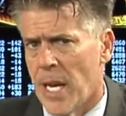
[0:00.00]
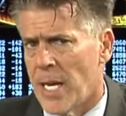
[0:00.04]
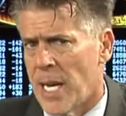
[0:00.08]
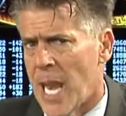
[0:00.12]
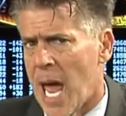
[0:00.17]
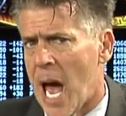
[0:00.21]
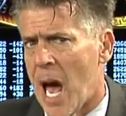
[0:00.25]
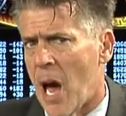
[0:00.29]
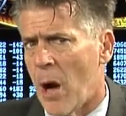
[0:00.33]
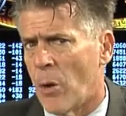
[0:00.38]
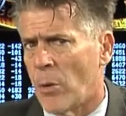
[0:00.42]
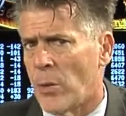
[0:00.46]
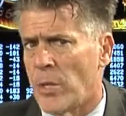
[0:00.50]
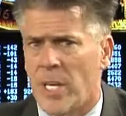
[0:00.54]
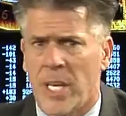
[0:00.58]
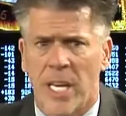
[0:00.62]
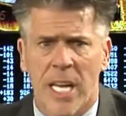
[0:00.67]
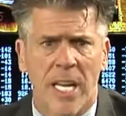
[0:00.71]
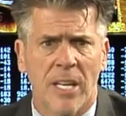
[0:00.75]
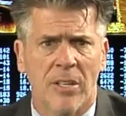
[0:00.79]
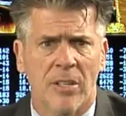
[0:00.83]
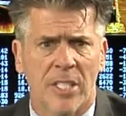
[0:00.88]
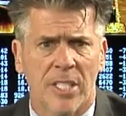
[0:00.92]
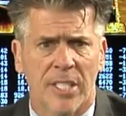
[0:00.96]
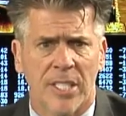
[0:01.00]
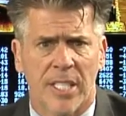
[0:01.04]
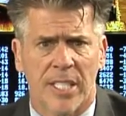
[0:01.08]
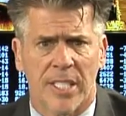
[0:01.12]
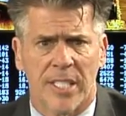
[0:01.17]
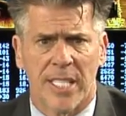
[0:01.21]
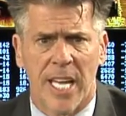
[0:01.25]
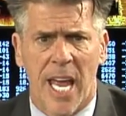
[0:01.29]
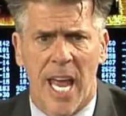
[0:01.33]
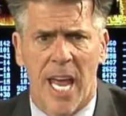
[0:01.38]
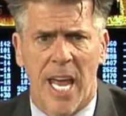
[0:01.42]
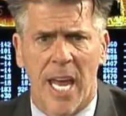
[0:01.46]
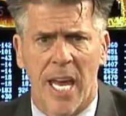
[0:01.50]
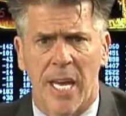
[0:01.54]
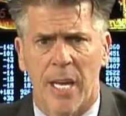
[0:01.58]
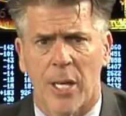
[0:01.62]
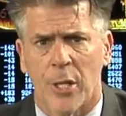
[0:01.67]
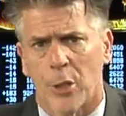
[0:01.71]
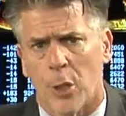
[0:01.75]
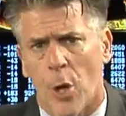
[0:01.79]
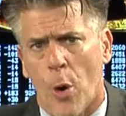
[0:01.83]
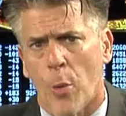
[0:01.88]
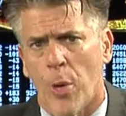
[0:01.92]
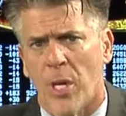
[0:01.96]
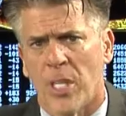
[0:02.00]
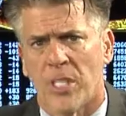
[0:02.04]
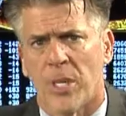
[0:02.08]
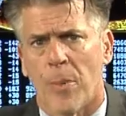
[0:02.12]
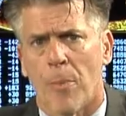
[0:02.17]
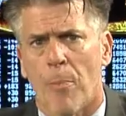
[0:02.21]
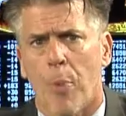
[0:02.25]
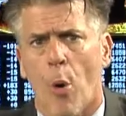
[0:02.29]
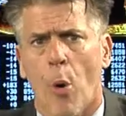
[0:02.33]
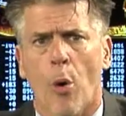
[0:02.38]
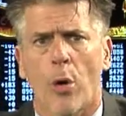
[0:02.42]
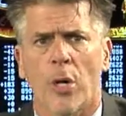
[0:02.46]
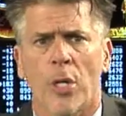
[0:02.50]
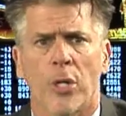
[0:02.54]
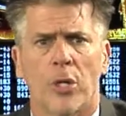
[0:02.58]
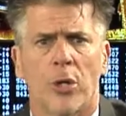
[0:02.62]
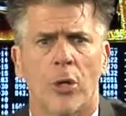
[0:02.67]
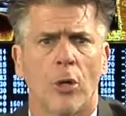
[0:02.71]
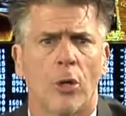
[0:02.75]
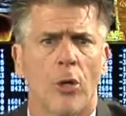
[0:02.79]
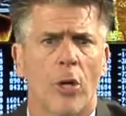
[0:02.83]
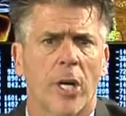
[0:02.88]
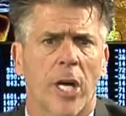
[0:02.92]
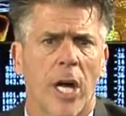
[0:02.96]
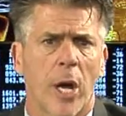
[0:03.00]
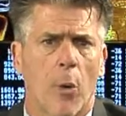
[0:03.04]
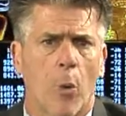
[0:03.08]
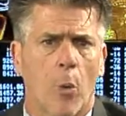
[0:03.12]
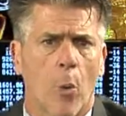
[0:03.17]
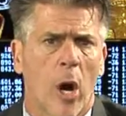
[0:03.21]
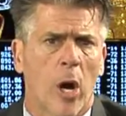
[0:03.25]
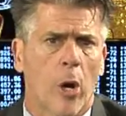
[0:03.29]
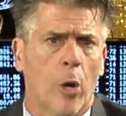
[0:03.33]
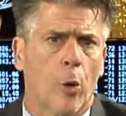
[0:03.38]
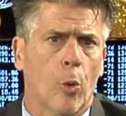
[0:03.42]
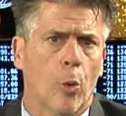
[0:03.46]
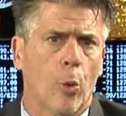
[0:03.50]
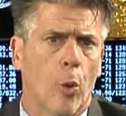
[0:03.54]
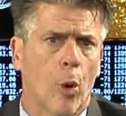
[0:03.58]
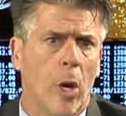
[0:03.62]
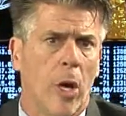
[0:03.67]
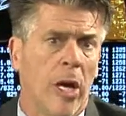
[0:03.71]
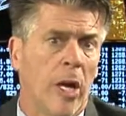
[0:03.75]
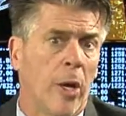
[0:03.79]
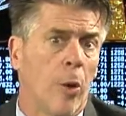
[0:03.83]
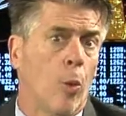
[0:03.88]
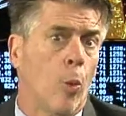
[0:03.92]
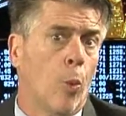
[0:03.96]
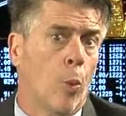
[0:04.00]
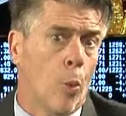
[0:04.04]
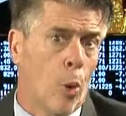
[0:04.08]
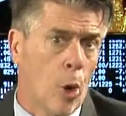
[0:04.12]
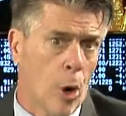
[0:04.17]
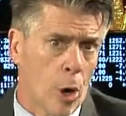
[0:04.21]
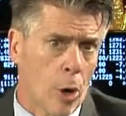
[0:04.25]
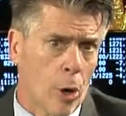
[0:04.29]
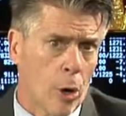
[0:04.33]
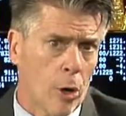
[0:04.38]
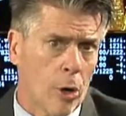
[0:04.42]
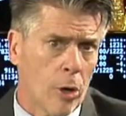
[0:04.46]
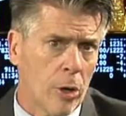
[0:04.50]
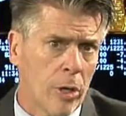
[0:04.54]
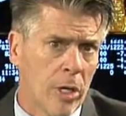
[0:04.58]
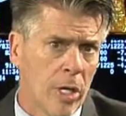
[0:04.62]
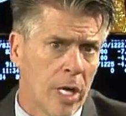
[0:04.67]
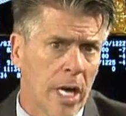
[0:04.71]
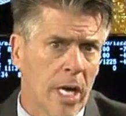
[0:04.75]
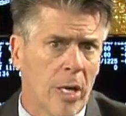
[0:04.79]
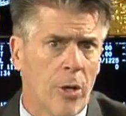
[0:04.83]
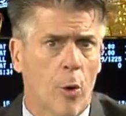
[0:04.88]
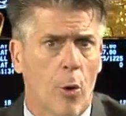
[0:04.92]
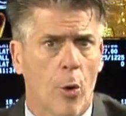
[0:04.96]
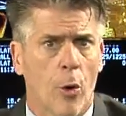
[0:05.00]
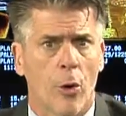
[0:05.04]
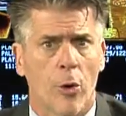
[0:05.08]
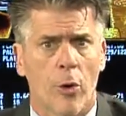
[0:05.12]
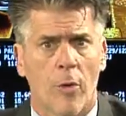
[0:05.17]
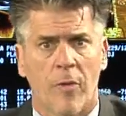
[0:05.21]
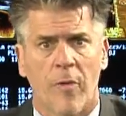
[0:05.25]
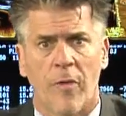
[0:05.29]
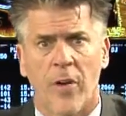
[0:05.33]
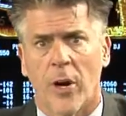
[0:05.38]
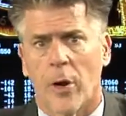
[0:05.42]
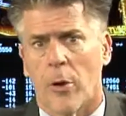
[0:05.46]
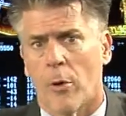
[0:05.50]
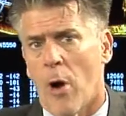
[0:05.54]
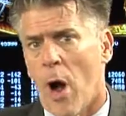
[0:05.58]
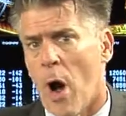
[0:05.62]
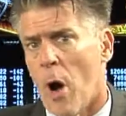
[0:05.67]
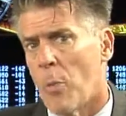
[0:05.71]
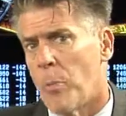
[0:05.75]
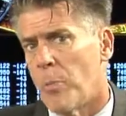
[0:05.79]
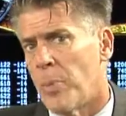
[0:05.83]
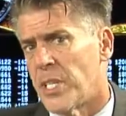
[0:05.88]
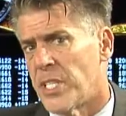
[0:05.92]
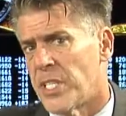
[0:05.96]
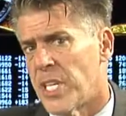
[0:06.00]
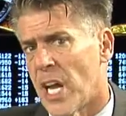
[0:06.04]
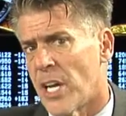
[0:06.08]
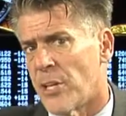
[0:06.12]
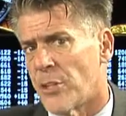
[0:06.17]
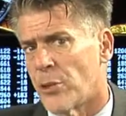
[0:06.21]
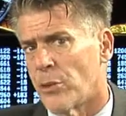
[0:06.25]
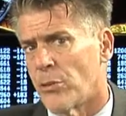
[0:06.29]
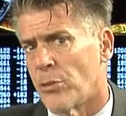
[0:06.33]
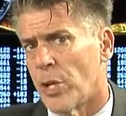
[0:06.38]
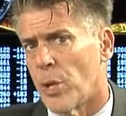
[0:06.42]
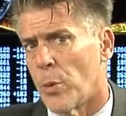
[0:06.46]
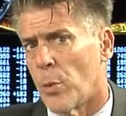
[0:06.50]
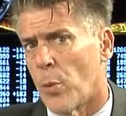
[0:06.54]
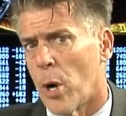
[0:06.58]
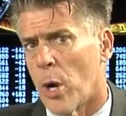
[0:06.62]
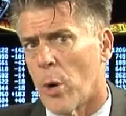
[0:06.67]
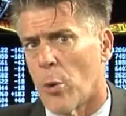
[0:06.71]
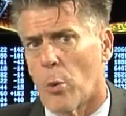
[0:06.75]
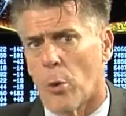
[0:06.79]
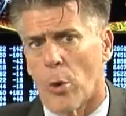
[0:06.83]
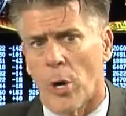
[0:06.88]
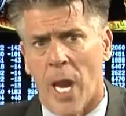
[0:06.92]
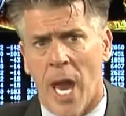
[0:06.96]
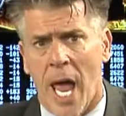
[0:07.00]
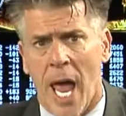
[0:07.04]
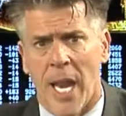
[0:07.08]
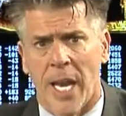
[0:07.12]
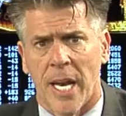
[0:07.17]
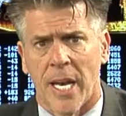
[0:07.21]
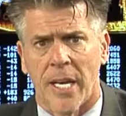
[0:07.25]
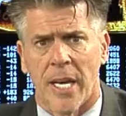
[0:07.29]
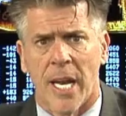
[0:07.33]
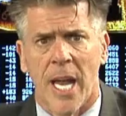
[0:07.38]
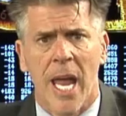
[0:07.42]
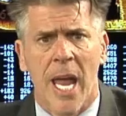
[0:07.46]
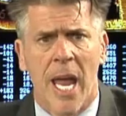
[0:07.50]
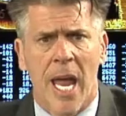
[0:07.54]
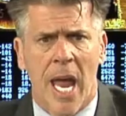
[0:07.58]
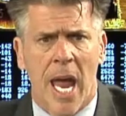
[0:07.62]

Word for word: Now, needless to say, it's always important to look at where we were in order to figure out potentially where we're headed.